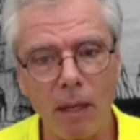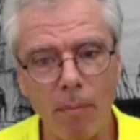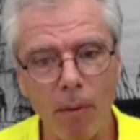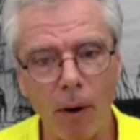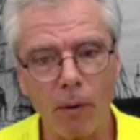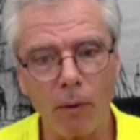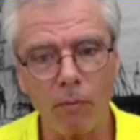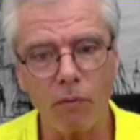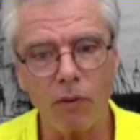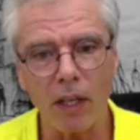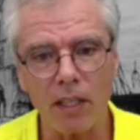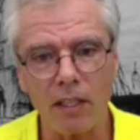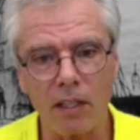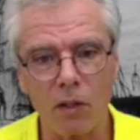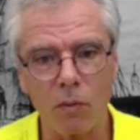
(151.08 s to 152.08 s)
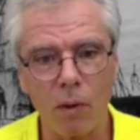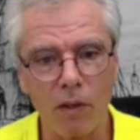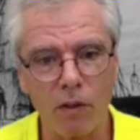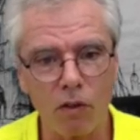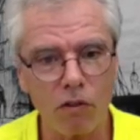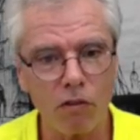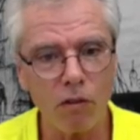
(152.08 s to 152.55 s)
broken fixings where
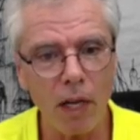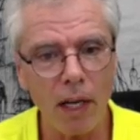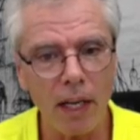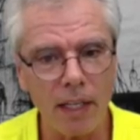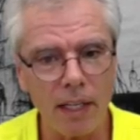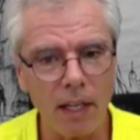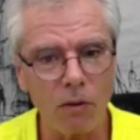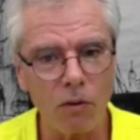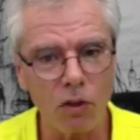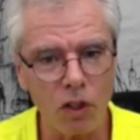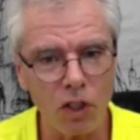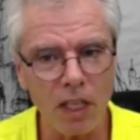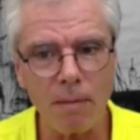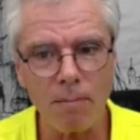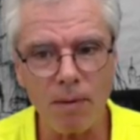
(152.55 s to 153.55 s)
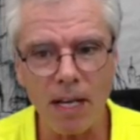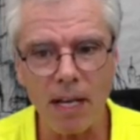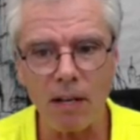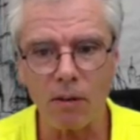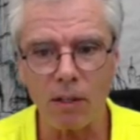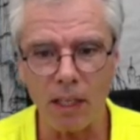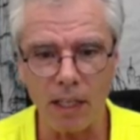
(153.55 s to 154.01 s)
the screw head goes deep
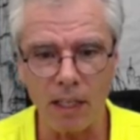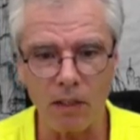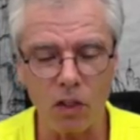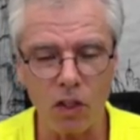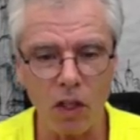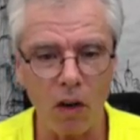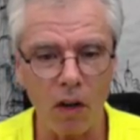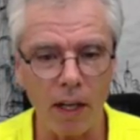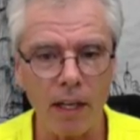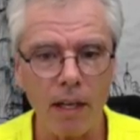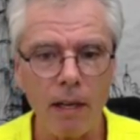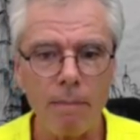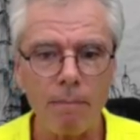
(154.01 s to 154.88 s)
down inside